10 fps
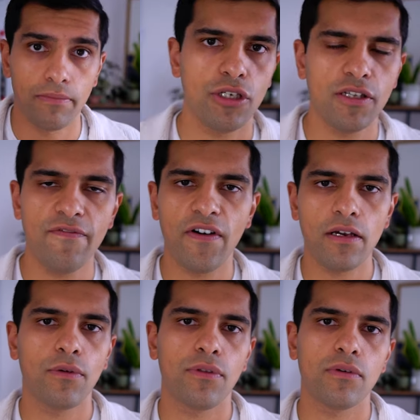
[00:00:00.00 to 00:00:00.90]
Just some
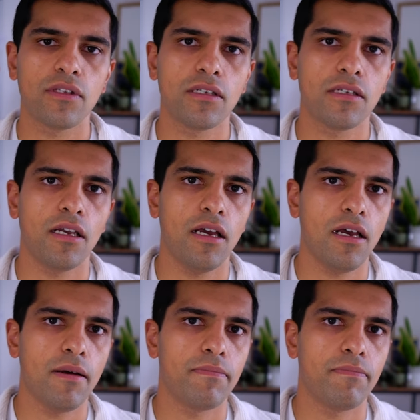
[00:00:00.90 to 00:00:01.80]
final thoughts
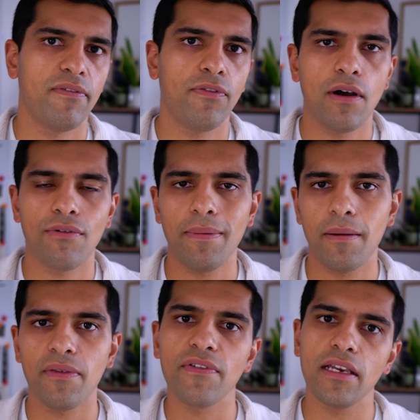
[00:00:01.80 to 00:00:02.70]
uh, before I wrap
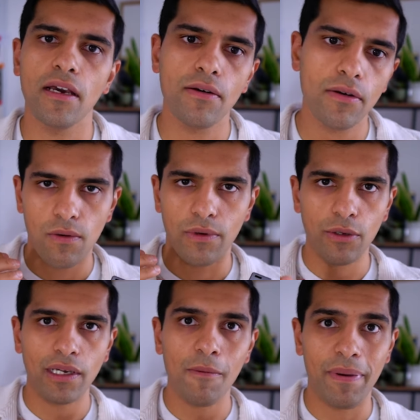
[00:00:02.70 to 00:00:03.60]
up the video. We're
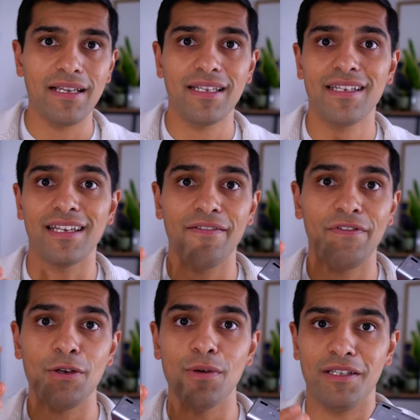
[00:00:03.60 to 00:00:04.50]
doing our best to
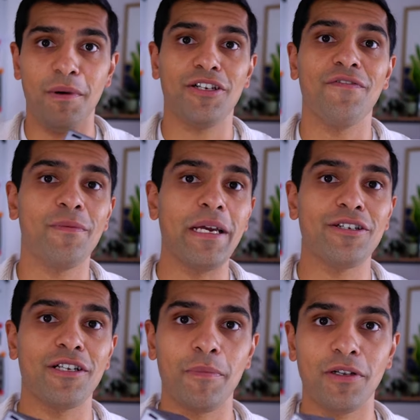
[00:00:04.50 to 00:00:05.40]
give you as much
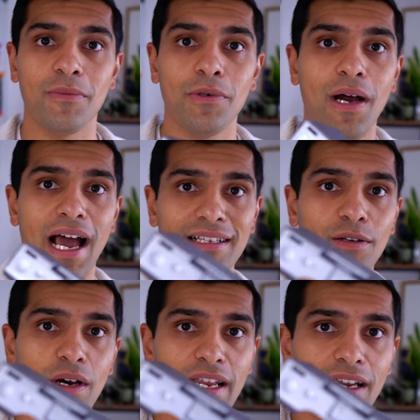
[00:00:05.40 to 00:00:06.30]
information as possible as
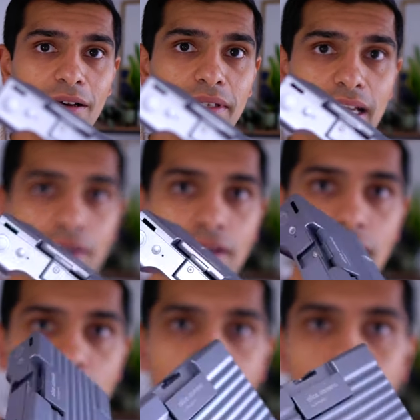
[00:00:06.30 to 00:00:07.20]
and when it comes out,
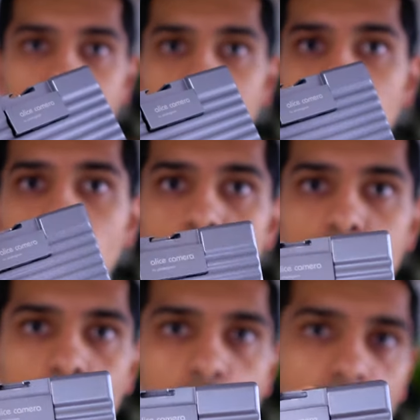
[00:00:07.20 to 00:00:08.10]
but there's
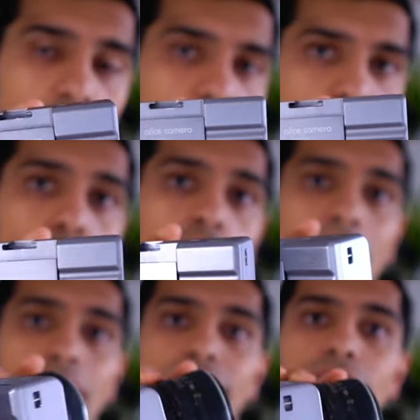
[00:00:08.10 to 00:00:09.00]
loads that we can't talk
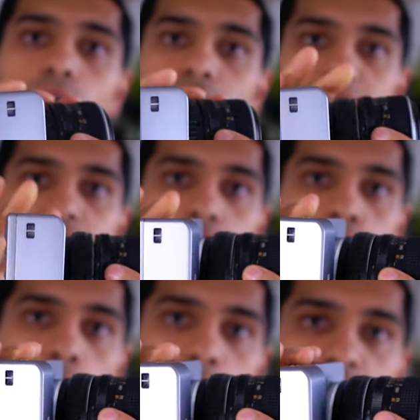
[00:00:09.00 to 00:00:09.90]
about for
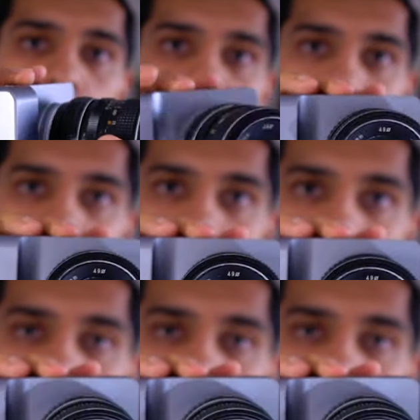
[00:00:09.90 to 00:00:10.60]
intellectual property reasons.